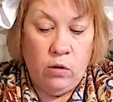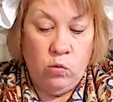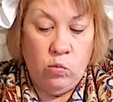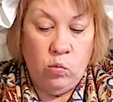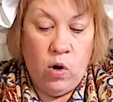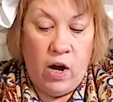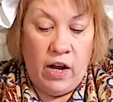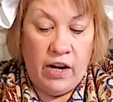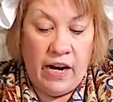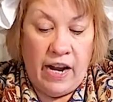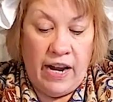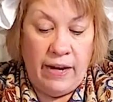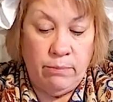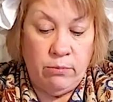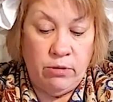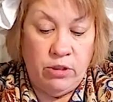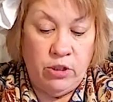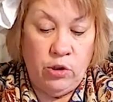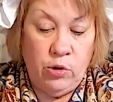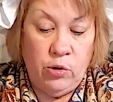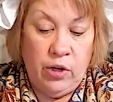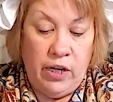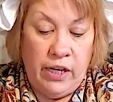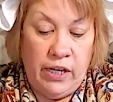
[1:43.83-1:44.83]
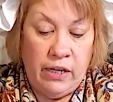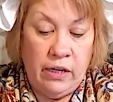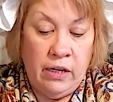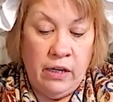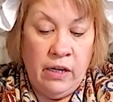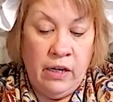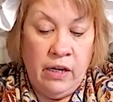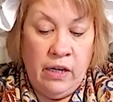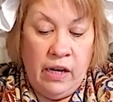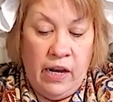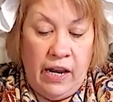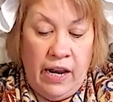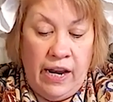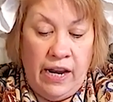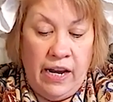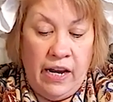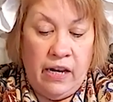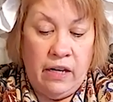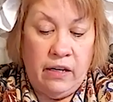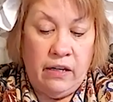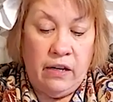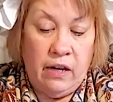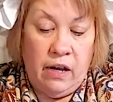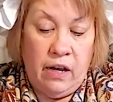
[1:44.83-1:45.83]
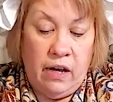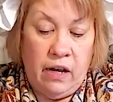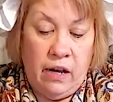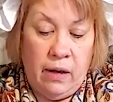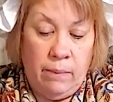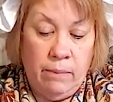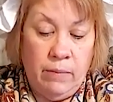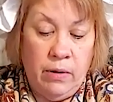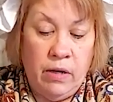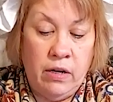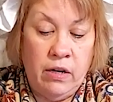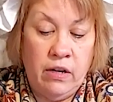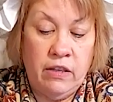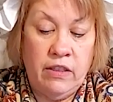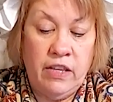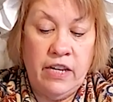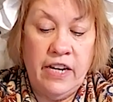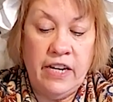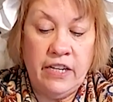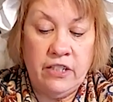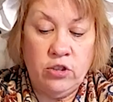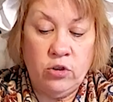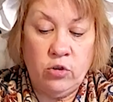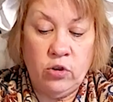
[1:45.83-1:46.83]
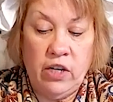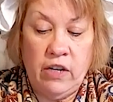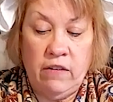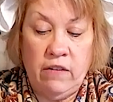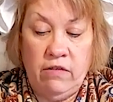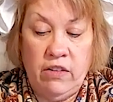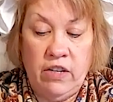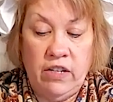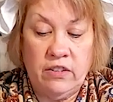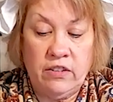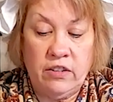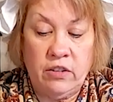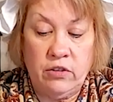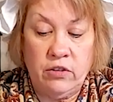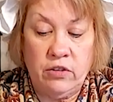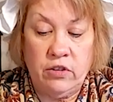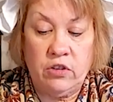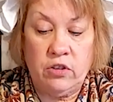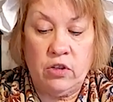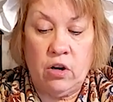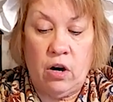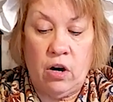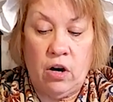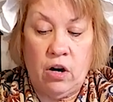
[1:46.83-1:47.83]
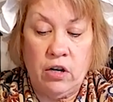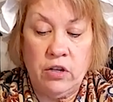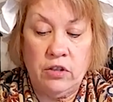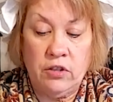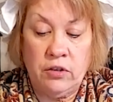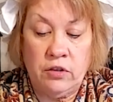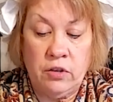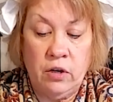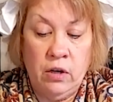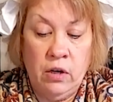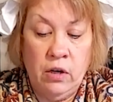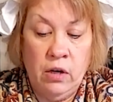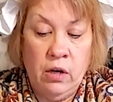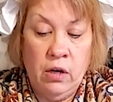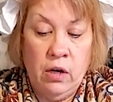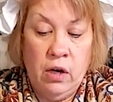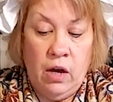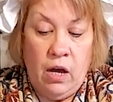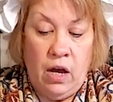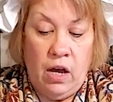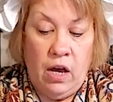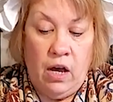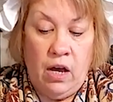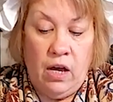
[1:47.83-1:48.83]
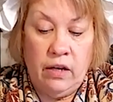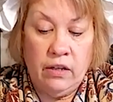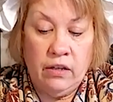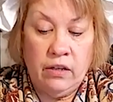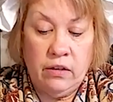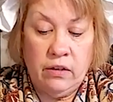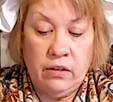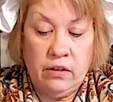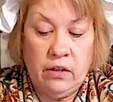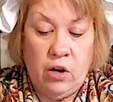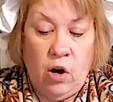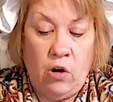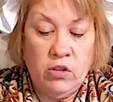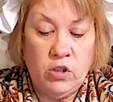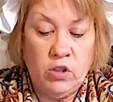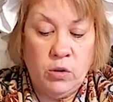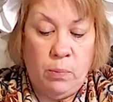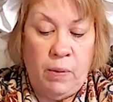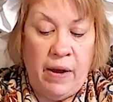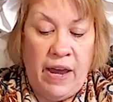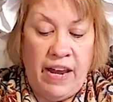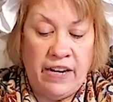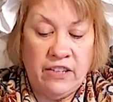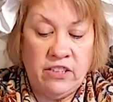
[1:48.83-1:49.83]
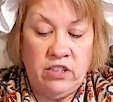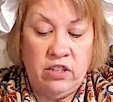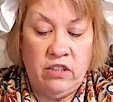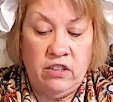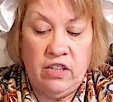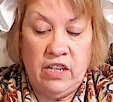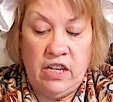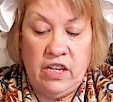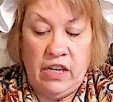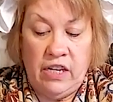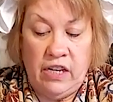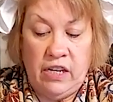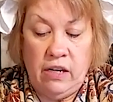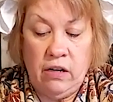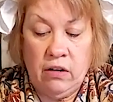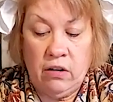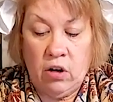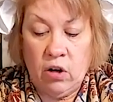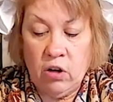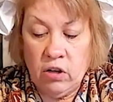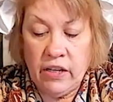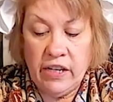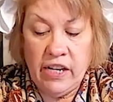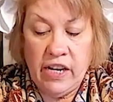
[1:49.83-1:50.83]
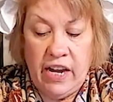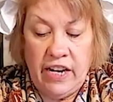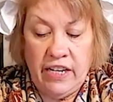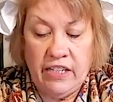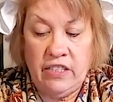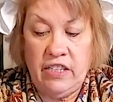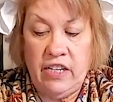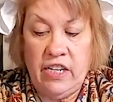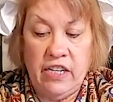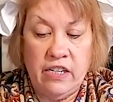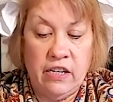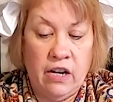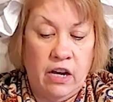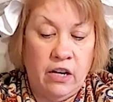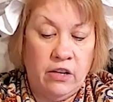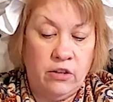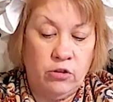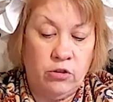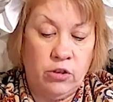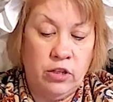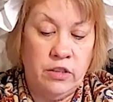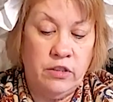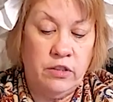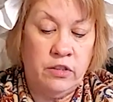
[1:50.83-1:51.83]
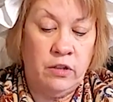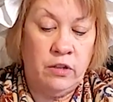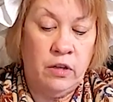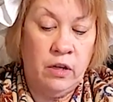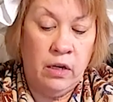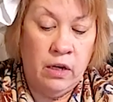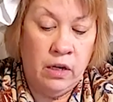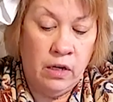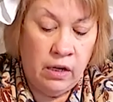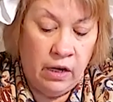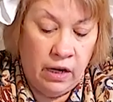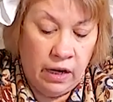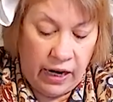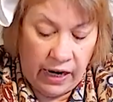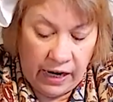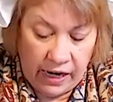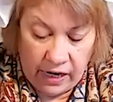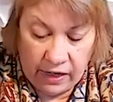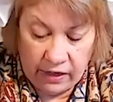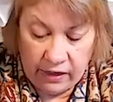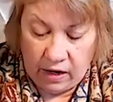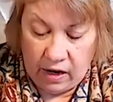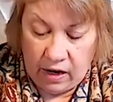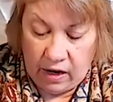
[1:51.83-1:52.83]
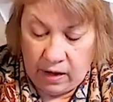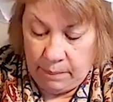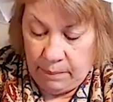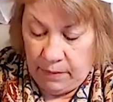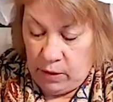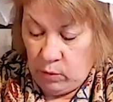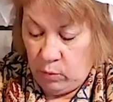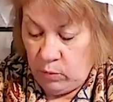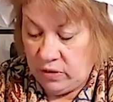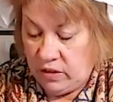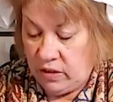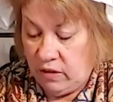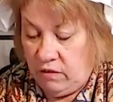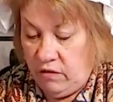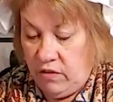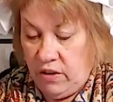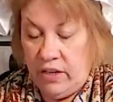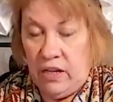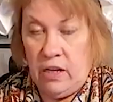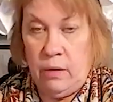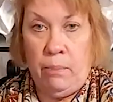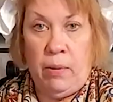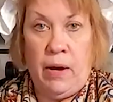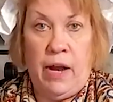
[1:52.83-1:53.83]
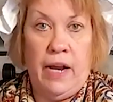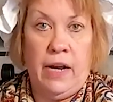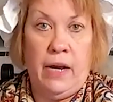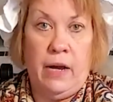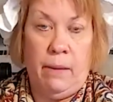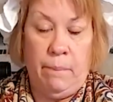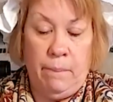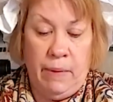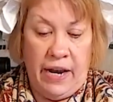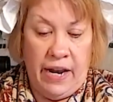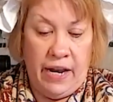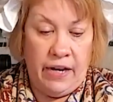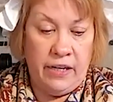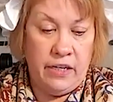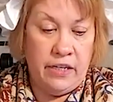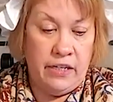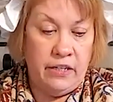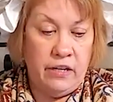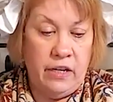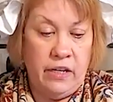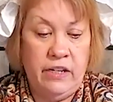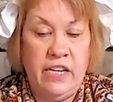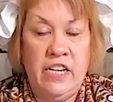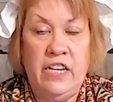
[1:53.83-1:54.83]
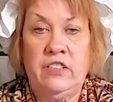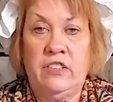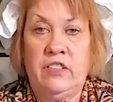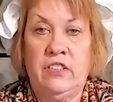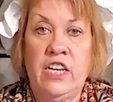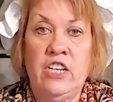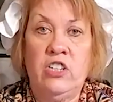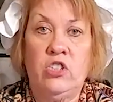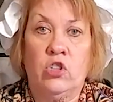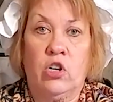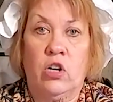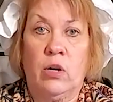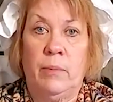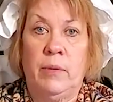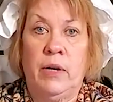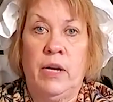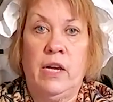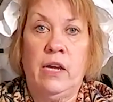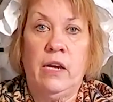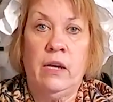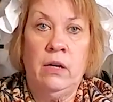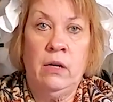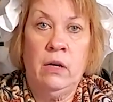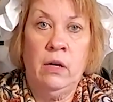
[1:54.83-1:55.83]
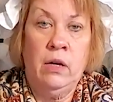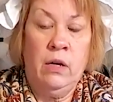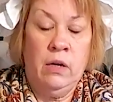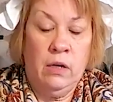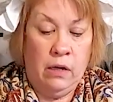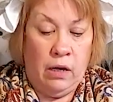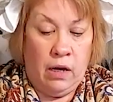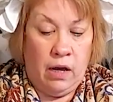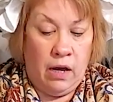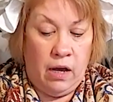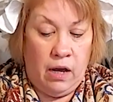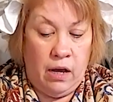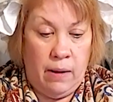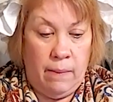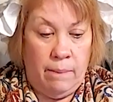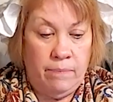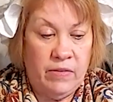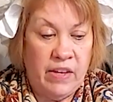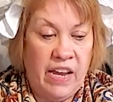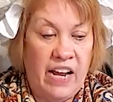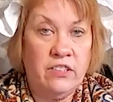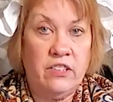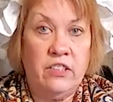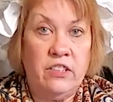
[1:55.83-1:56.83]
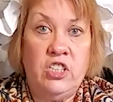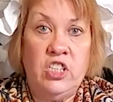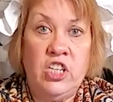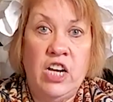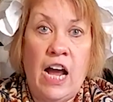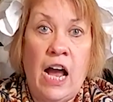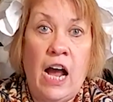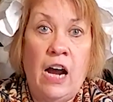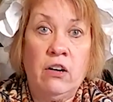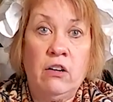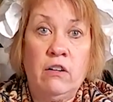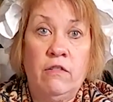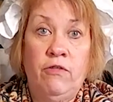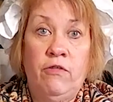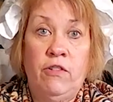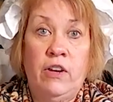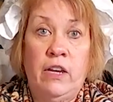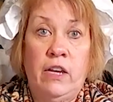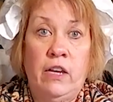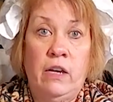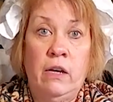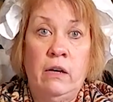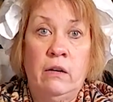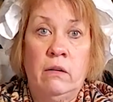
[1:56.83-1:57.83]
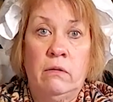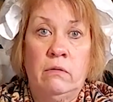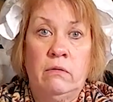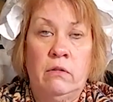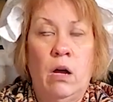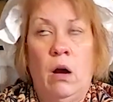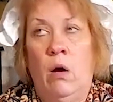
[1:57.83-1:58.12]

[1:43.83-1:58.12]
what I'm doing. And the history of these little stars goes back to the early 1800s, and it was invented by a man in Niesky, Germany, as a geometry